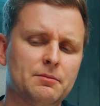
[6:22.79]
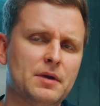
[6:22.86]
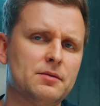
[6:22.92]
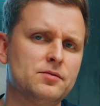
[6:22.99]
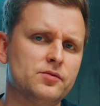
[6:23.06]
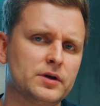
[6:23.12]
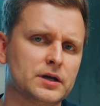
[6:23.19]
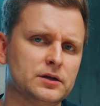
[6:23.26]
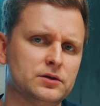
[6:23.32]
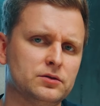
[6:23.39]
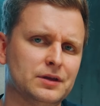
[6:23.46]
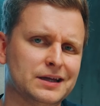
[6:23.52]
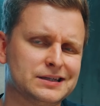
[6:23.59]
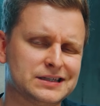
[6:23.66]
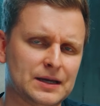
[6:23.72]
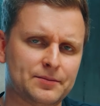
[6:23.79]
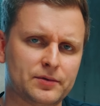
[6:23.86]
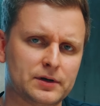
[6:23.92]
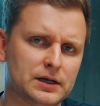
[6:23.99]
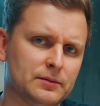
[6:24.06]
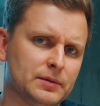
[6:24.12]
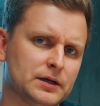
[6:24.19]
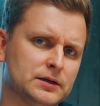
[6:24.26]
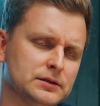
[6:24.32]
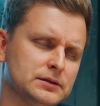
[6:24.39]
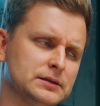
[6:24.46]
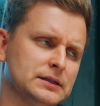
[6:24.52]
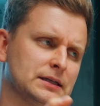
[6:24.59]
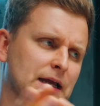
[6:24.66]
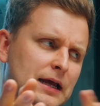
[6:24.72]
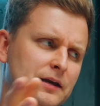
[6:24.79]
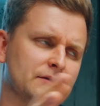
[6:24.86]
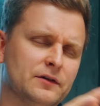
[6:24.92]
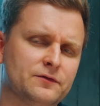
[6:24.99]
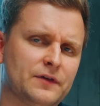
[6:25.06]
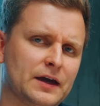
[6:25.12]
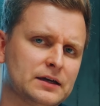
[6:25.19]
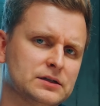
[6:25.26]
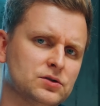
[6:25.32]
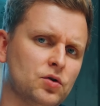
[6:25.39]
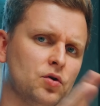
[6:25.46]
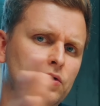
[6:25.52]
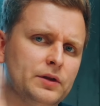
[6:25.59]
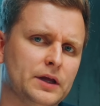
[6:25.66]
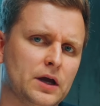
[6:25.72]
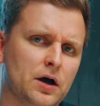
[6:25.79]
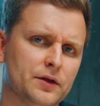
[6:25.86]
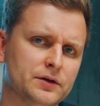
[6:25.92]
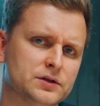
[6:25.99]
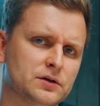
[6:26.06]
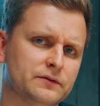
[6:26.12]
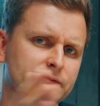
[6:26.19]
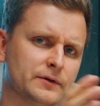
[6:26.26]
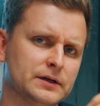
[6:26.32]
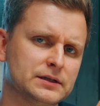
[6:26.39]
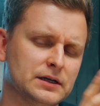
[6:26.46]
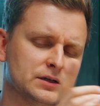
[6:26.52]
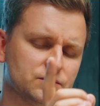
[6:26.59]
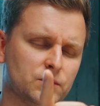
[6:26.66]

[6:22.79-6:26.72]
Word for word: maybe we can do that separately because it kind of affects all the other softwares as